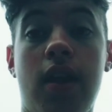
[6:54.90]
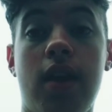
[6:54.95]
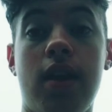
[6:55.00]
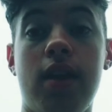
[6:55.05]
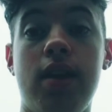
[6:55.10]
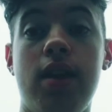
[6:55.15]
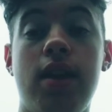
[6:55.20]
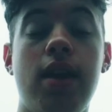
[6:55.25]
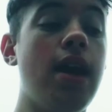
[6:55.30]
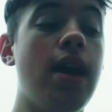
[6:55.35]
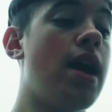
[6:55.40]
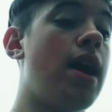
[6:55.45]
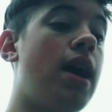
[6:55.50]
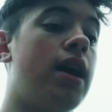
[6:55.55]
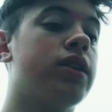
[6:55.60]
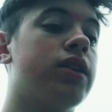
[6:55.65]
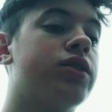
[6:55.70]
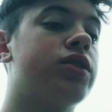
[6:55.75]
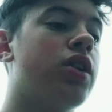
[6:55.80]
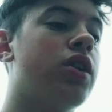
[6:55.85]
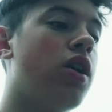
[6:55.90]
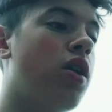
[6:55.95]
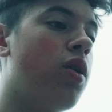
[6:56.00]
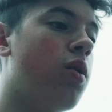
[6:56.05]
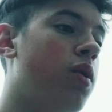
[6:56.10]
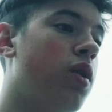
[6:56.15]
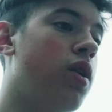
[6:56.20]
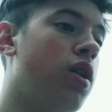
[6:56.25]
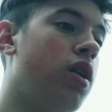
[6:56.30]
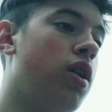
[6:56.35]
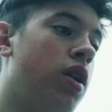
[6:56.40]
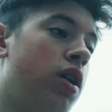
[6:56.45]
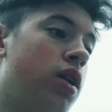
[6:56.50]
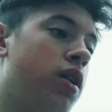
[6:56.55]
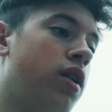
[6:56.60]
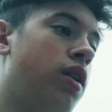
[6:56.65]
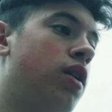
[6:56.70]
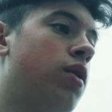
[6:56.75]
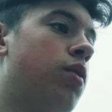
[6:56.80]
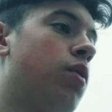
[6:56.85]
yeah, so
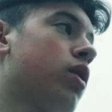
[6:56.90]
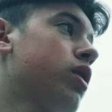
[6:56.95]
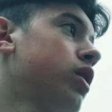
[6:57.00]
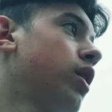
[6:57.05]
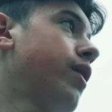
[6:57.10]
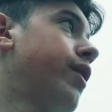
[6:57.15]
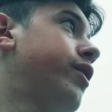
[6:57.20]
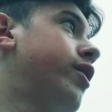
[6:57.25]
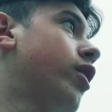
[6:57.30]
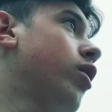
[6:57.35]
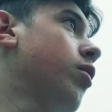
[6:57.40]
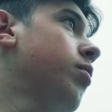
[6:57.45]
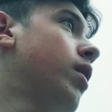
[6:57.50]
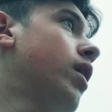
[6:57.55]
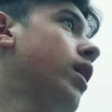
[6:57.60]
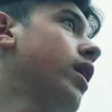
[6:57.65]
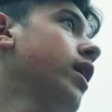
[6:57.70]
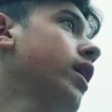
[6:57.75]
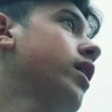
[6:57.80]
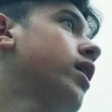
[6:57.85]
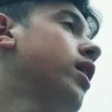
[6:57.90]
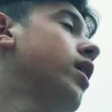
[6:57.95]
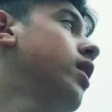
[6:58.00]
working on the dirt bike.